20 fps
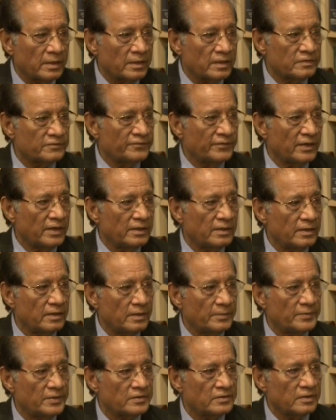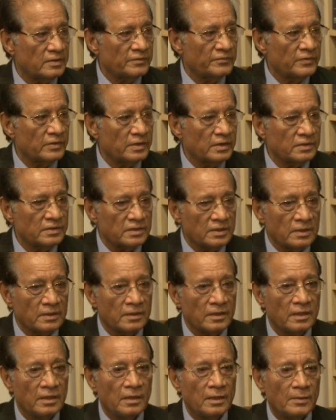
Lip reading: has filed a labor certification,